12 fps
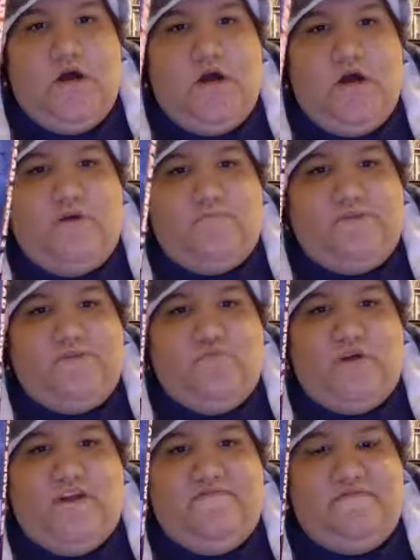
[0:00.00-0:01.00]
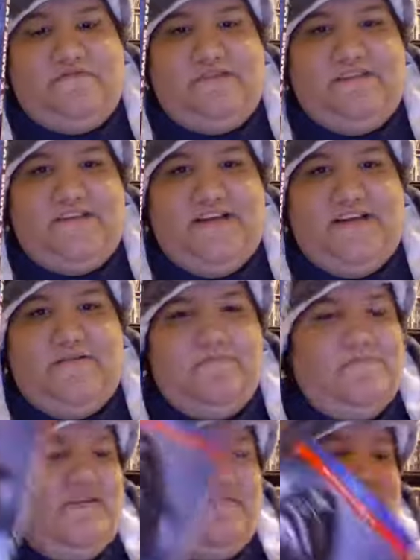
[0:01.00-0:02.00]
Um, Red Dead.
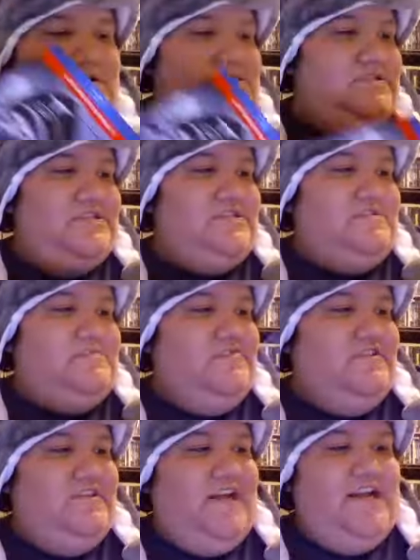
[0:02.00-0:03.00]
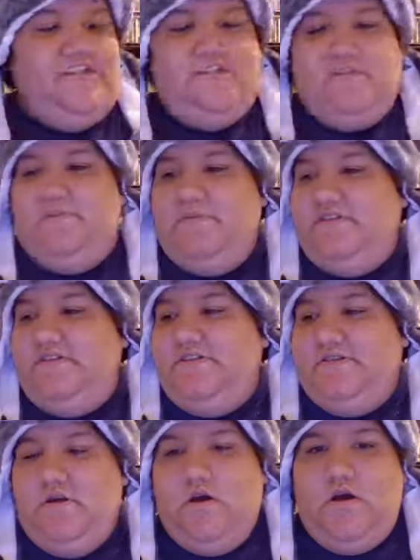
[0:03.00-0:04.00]
I'm not gonna see this movie. Hate zombies.
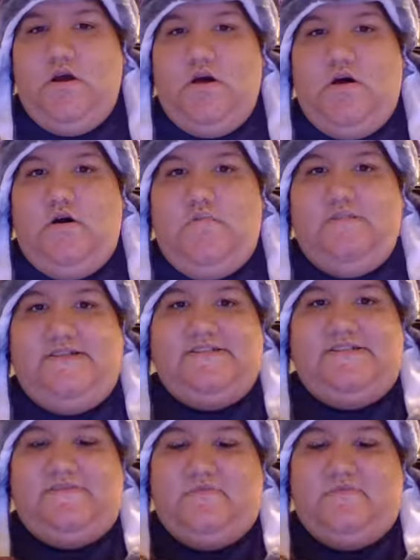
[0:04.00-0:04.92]
Um, next